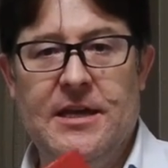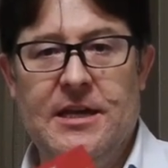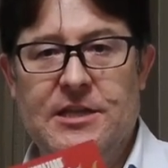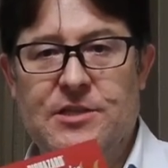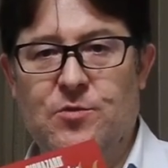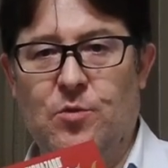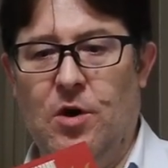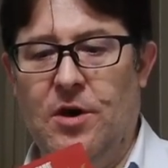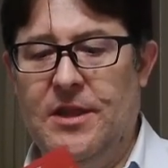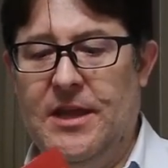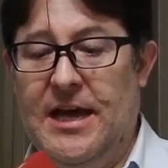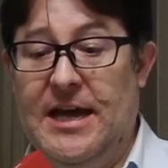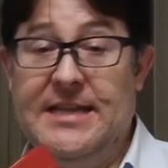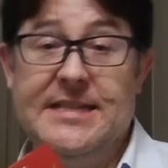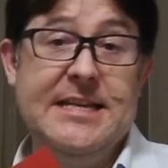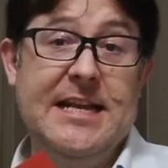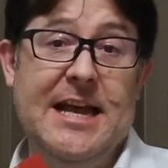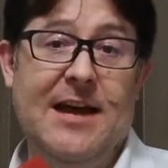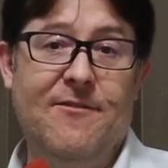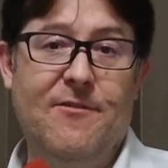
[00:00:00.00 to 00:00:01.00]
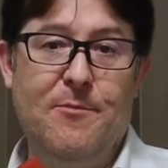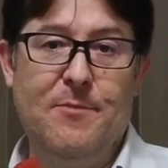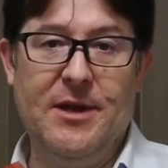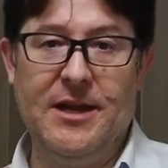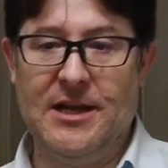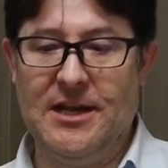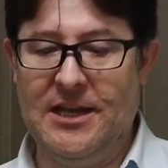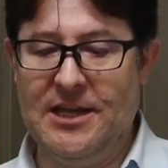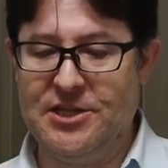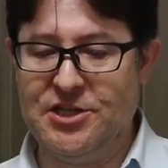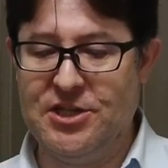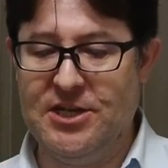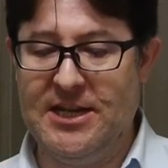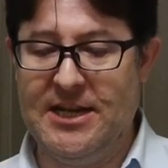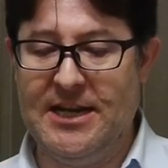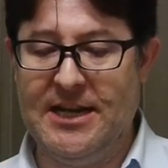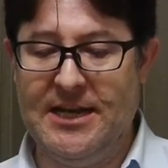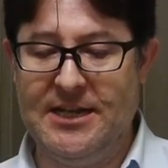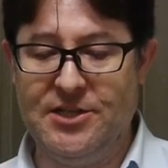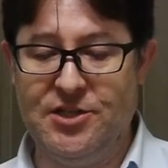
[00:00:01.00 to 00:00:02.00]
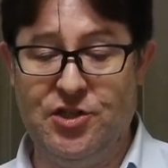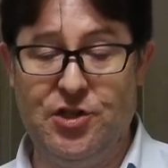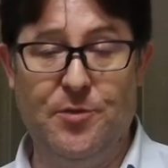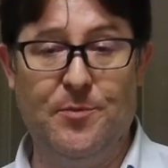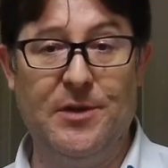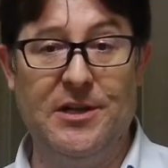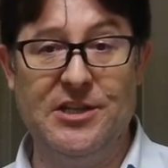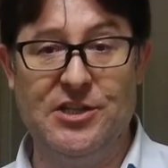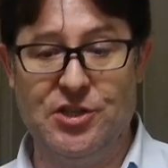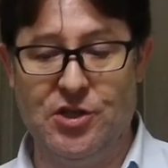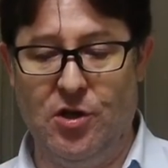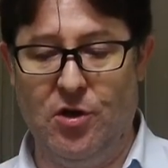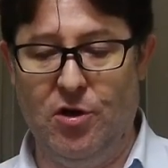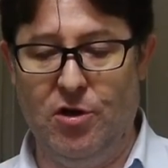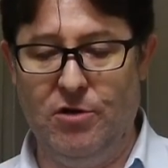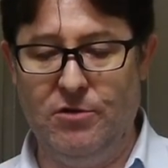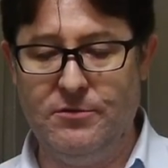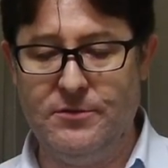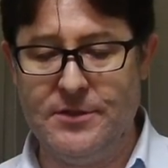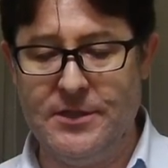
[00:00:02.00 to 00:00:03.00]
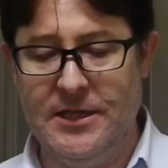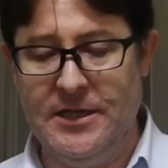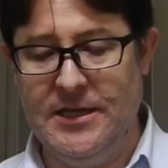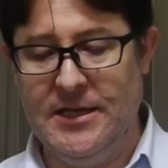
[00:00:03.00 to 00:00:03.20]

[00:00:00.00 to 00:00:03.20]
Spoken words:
it's one that I did have in my collection and I stupidly sold.